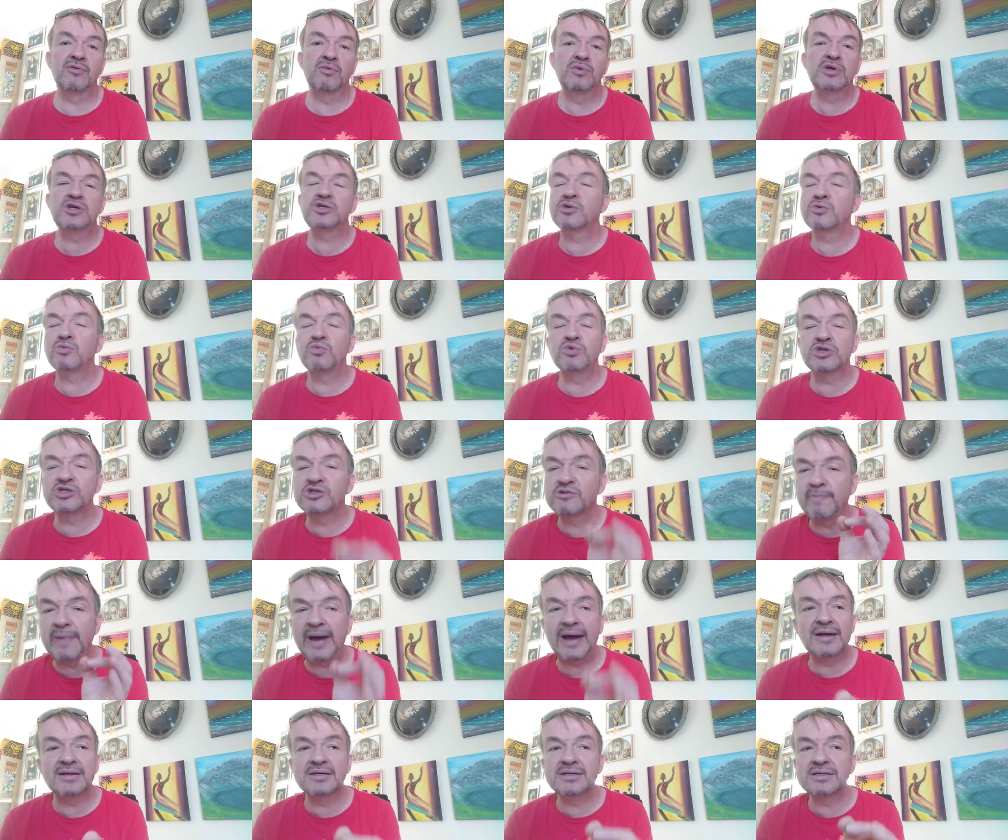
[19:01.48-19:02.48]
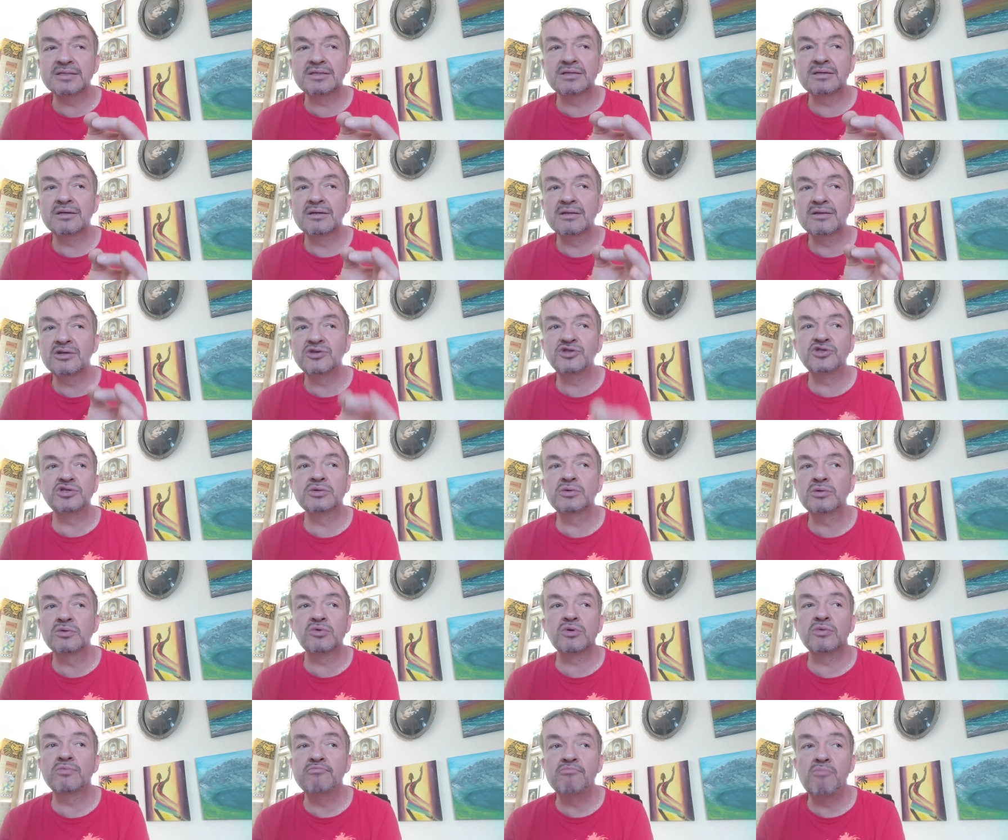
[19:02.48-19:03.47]
We should respect the
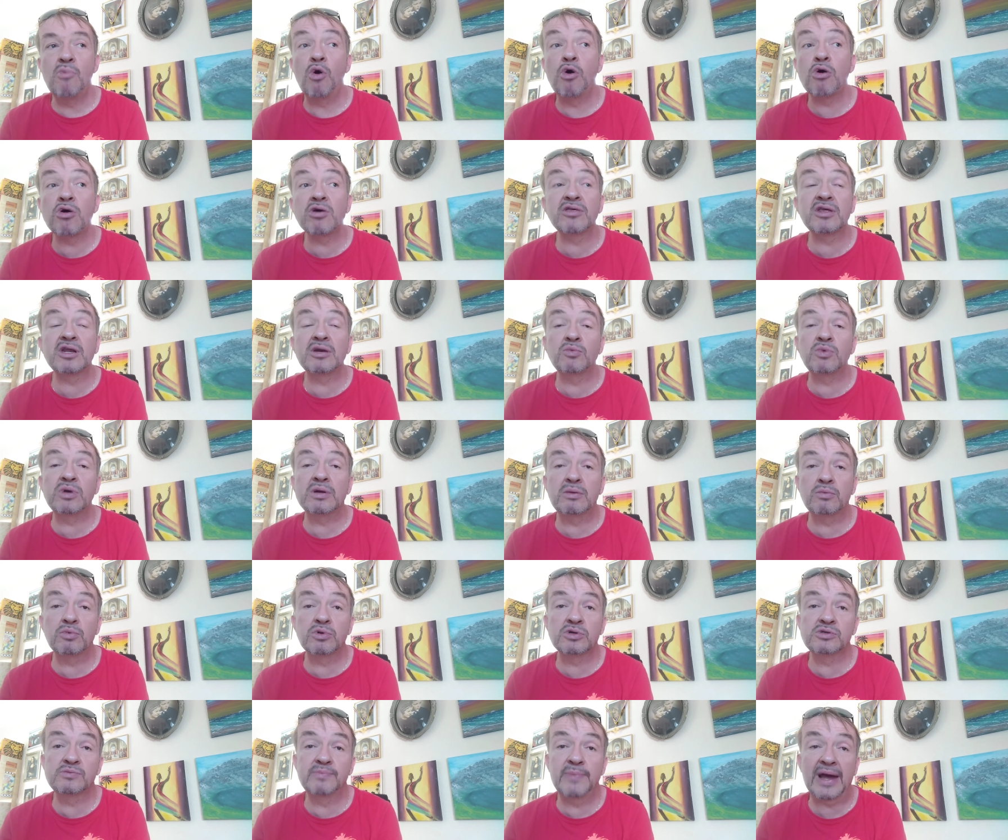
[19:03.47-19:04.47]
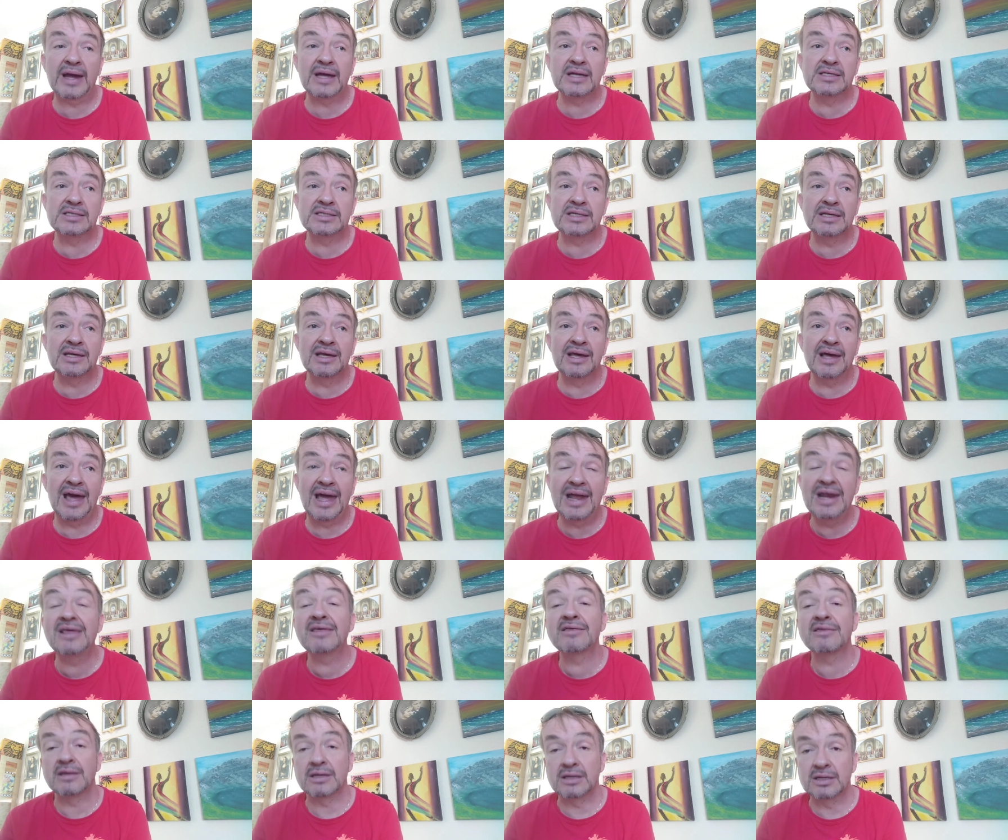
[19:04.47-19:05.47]
children more than we respect
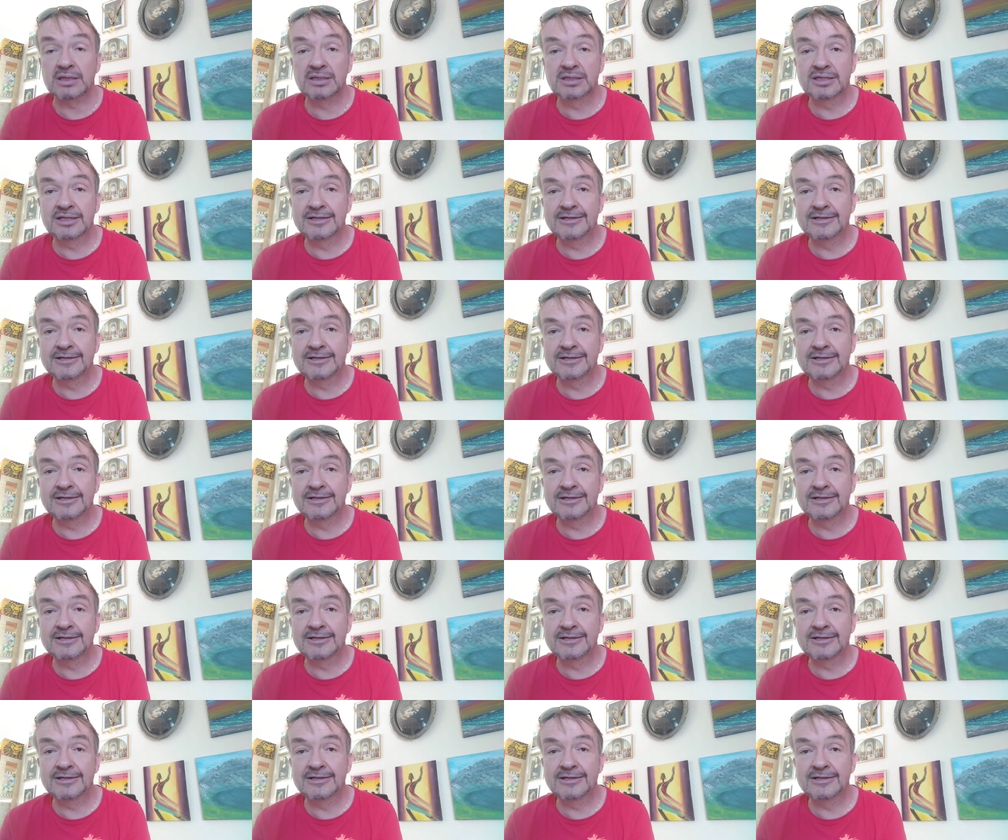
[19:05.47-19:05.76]
anything.